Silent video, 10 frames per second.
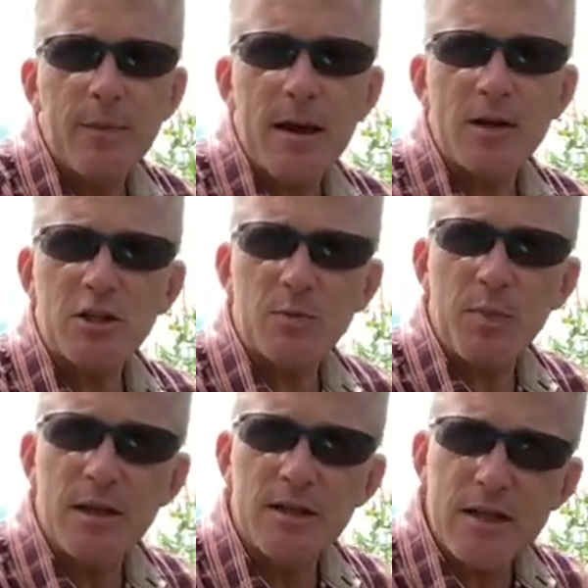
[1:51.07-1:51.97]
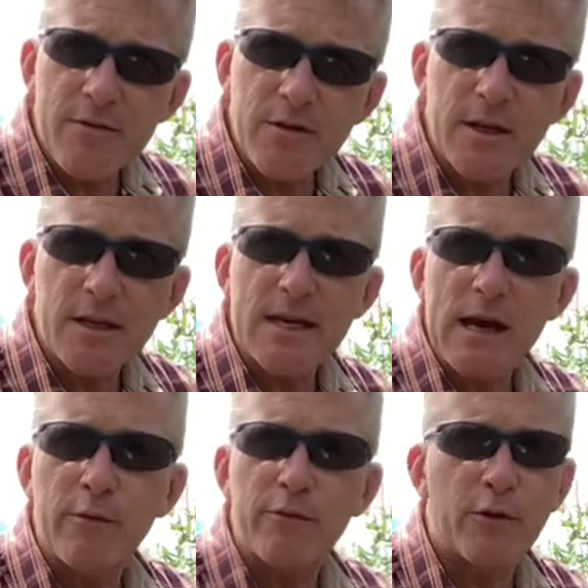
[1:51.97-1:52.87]
That just pins everything
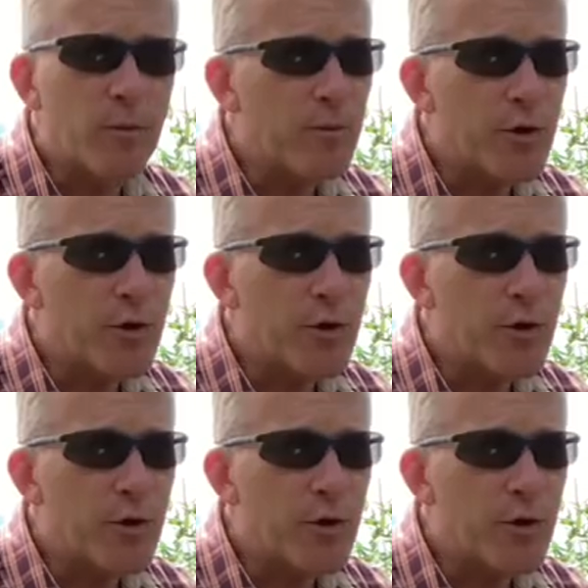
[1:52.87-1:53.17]
down from